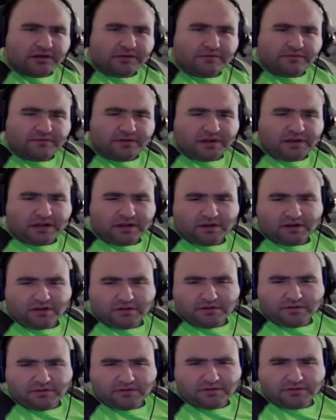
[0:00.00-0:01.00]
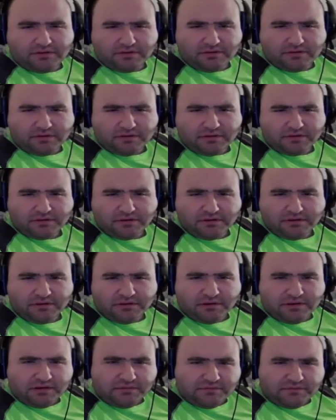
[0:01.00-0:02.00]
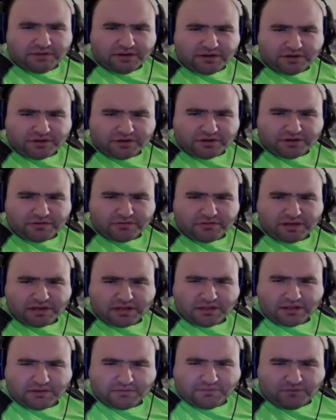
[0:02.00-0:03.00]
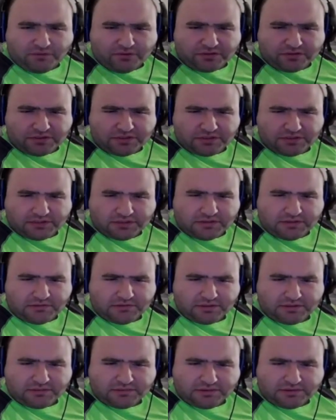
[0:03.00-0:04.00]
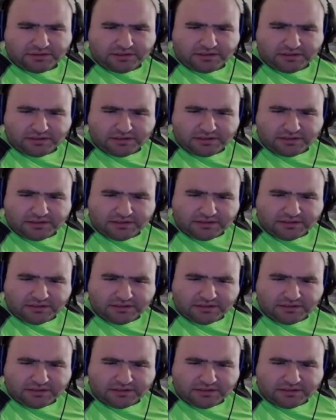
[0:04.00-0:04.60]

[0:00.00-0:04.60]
I'm not. Oh. Very true. They got all the forces, so it is what it is.